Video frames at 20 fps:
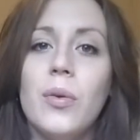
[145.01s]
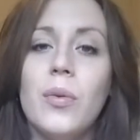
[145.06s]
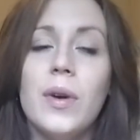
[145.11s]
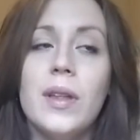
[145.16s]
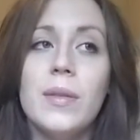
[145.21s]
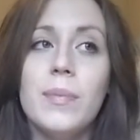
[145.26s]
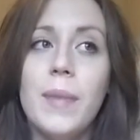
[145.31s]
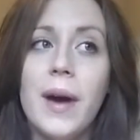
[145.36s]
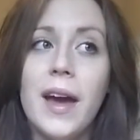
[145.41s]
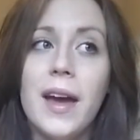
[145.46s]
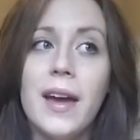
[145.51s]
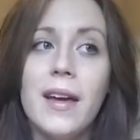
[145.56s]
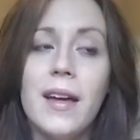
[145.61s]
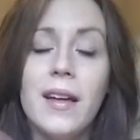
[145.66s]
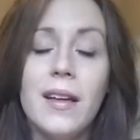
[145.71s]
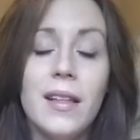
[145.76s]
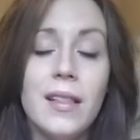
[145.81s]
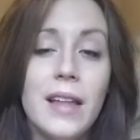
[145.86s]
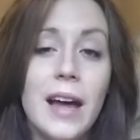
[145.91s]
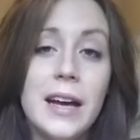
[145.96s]
with my
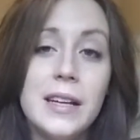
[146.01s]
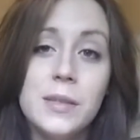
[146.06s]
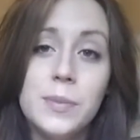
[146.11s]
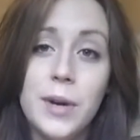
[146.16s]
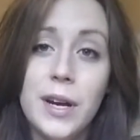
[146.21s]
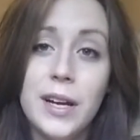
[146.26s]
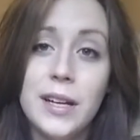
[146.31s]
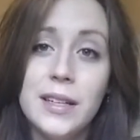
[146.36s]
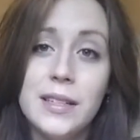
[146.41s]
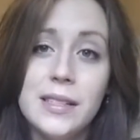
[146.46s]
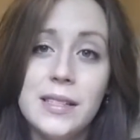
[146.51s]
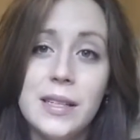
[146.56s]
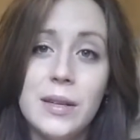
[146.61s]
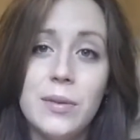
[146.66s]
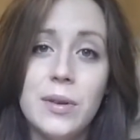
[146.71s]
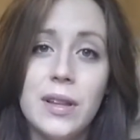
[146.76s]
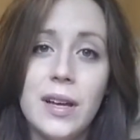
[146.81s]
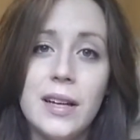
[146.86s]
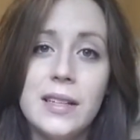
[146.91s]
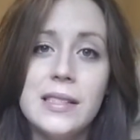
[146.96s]
last pregnancy
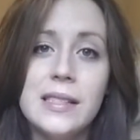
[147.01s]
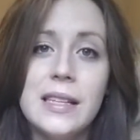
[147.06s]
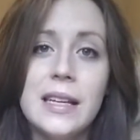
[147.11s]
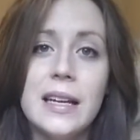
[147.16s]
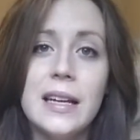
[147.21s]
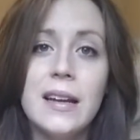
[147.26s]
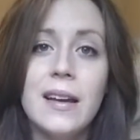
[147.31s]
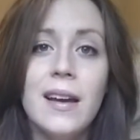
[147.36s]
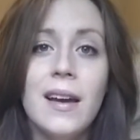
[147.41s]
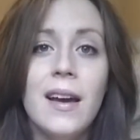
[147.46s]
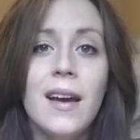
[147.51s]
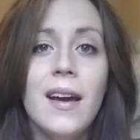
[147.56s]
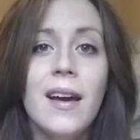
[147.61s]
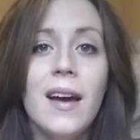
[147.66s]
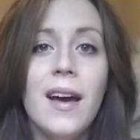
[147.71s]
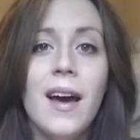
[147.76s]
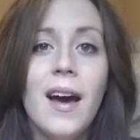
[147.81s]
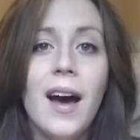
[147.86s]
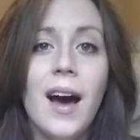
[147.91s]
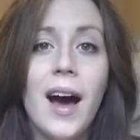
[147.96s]
with Hudson,
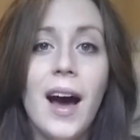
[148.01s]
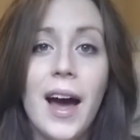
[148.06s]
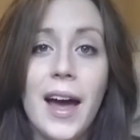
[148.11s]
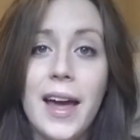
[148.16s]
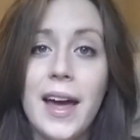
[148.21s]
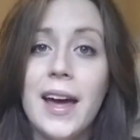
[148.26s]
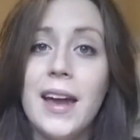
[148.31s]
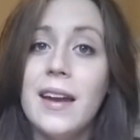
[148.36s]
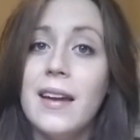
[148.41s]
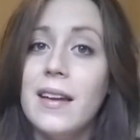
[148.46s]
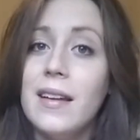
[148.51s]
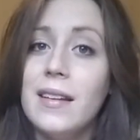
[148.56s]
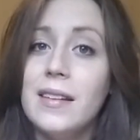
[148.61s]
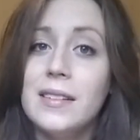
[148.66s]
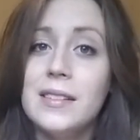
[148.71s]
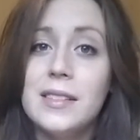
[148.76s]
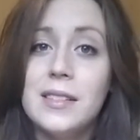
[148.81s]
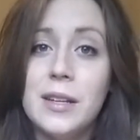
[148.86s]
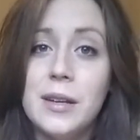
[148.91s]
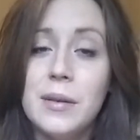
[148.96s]
I had
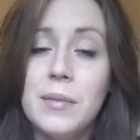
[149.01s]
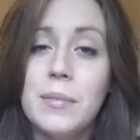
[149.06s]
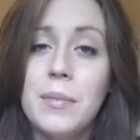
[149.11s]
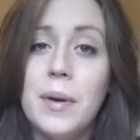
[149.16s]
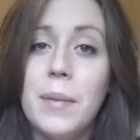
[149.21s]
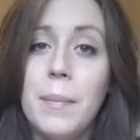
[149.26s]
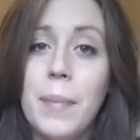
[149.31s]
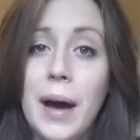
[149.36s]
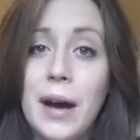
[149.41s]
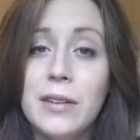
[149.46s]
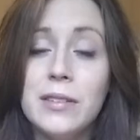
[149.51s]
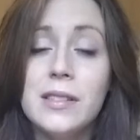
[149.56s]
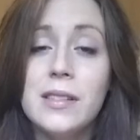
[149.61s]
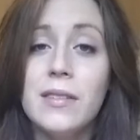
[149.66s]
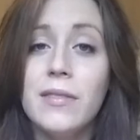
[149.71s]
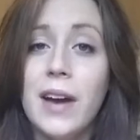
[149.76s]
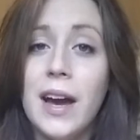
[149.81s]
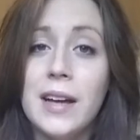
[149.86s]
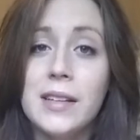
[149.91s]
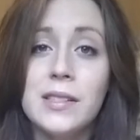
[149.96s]
some bouts
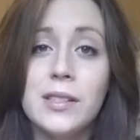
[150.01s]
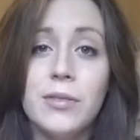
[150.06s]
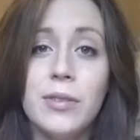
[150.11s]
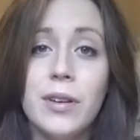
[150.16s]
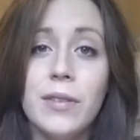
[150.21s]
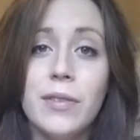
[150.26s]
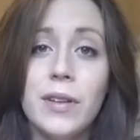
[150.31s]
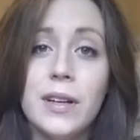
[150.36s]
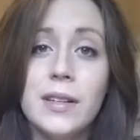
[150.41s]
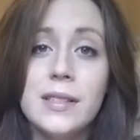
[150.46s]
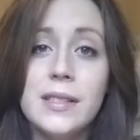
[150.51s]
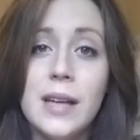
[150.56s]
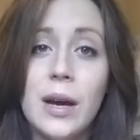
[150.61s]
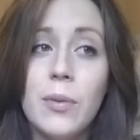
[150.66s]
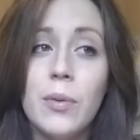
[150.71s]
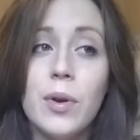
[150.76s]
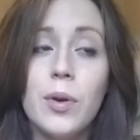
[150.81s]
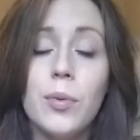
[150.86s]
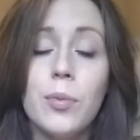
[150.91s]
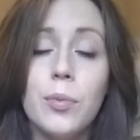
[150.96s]
of acid reflux
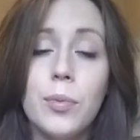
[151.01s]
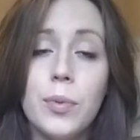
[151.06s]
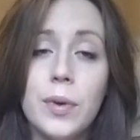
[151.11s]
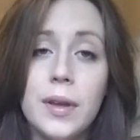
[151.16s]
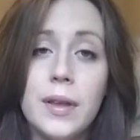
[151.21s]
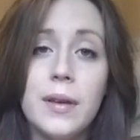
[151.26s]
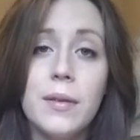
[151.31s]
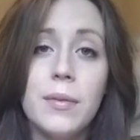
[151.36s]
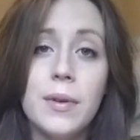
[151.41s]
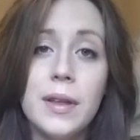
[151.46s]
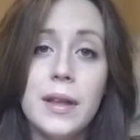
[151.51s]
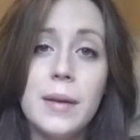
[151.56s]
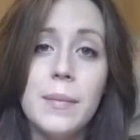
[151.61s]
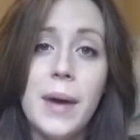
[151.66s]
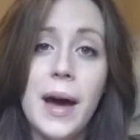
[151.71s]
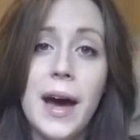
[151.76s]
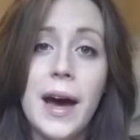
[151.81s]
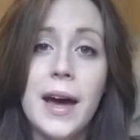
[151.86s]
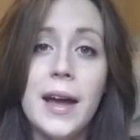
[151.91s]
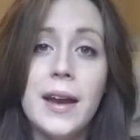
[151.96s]
that were really, really
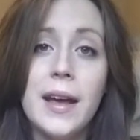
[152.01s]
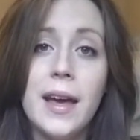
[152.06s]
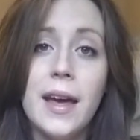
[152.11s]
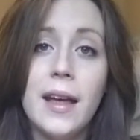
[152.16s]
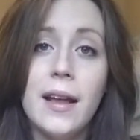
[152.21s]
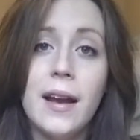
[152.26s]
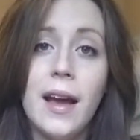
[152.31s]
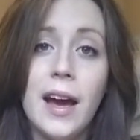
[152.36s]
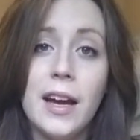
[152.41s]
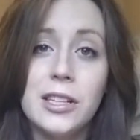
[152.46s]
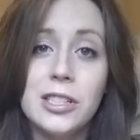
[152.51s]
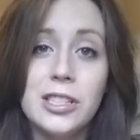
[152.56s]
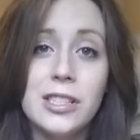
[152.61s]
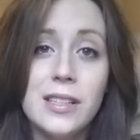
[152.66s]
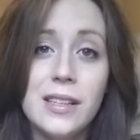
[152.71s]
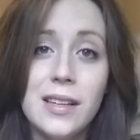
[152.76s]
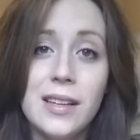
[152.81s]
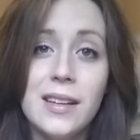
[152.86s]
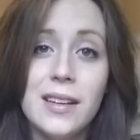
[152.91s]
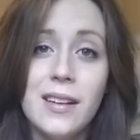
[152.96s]
bad and
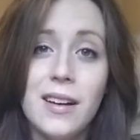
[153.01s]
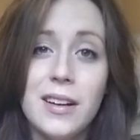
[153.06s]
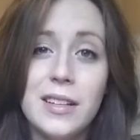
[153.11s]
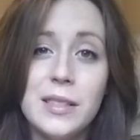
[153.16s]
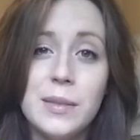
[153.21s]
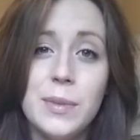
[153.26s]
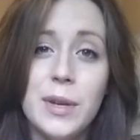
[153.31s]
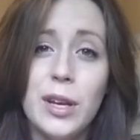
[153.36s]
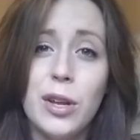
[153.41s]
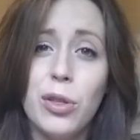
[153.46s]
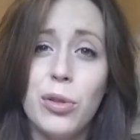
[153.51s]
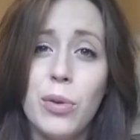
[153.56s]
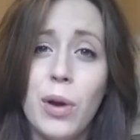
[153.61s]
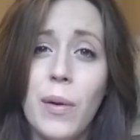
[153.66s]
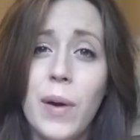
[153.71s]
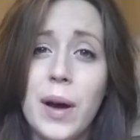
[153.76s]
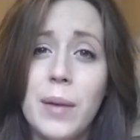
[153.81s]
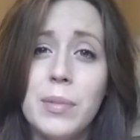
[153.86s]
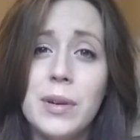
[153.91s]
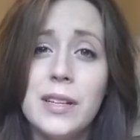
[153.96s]
actually caused me to
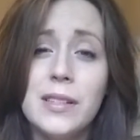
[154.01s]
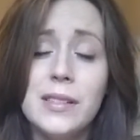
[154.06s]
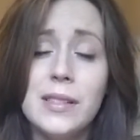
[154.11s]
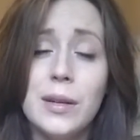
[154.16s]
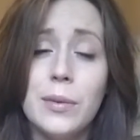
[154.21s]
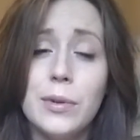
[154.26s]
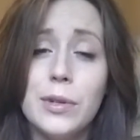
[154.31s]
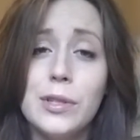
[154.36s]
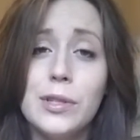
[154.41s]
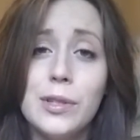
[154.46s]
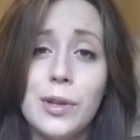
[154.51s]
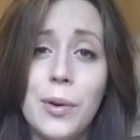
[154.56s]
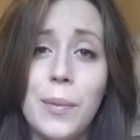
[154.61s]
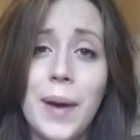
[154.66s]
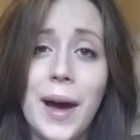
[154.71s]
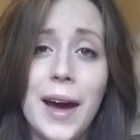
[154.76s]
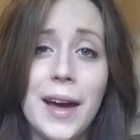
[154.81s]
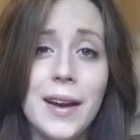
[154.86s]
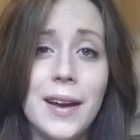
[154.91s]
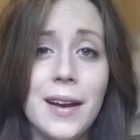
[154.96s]
throw up because they were so
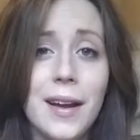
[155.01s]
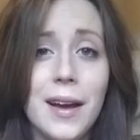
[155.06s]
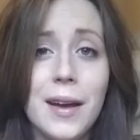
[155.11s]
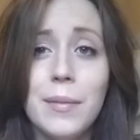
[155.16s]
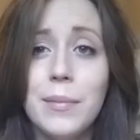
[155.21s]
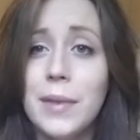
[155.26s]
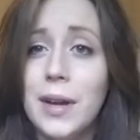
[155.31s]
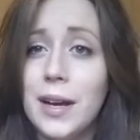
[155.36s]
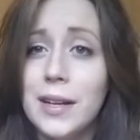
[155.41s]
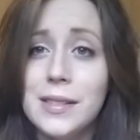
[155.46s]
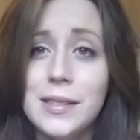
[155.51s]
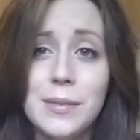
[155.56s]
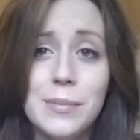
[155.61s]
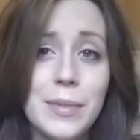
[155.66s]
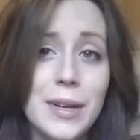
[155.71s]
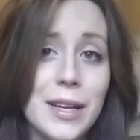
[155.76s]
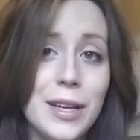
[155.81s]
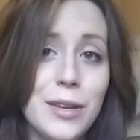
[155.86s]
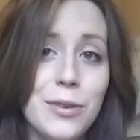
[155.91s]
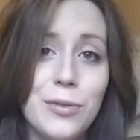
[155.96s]
bad. And I am not
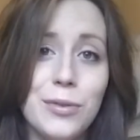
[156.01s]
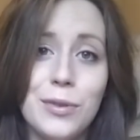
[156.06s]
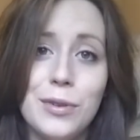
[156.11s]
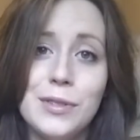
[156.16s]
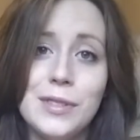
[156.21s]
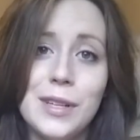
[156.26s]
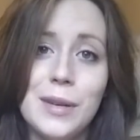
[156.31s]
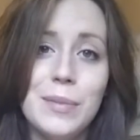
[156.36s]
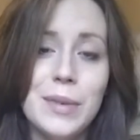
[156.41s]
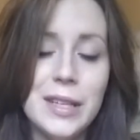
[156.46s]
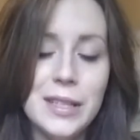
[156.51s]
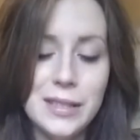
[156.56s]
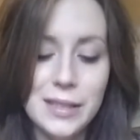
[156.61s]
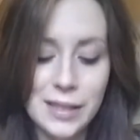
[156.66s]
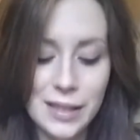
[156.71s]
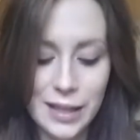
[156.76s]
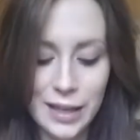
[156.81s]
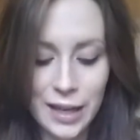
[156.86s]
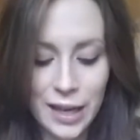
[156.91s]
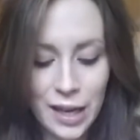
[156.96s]
somebody who throws up
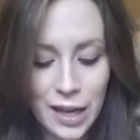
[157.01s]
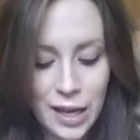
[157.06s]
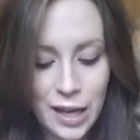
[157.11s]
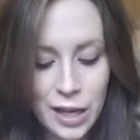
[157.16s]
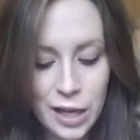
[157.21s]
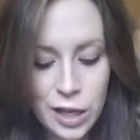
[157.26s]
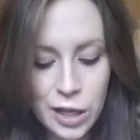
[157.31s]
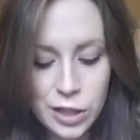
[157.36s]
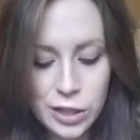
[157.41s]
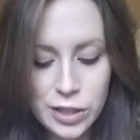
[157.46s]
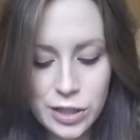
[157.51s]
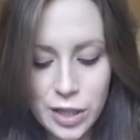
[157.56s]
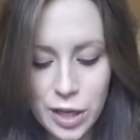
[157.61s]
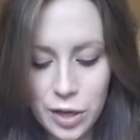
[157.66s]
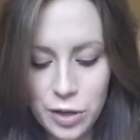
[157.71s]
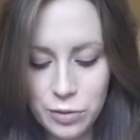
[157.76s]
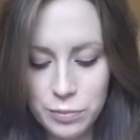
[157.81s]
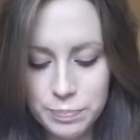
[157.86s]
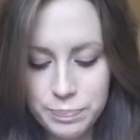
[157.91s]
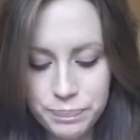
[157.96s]
easily.
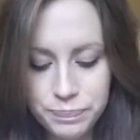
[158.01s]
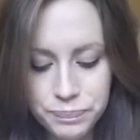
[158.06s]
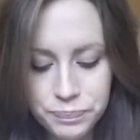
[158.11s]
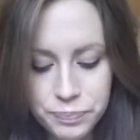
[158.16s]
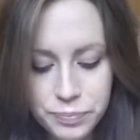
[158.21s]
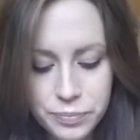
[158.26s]
So